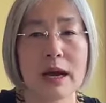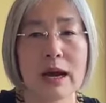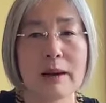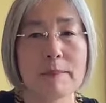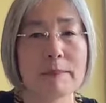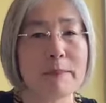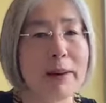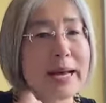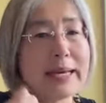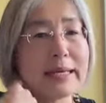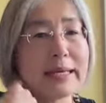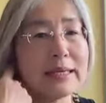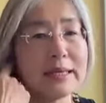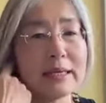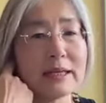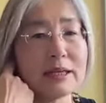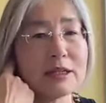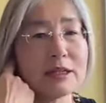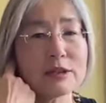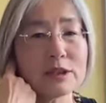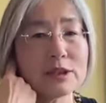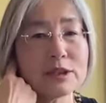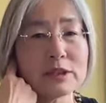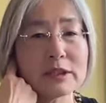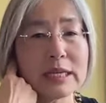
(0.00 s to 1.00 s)
My ear
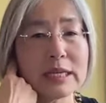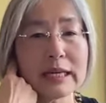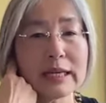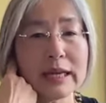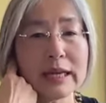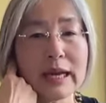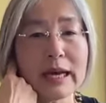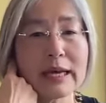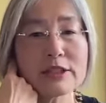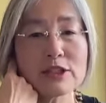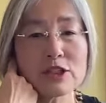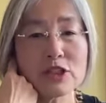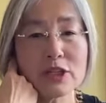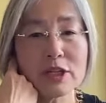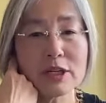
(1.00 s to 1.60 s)
could not catch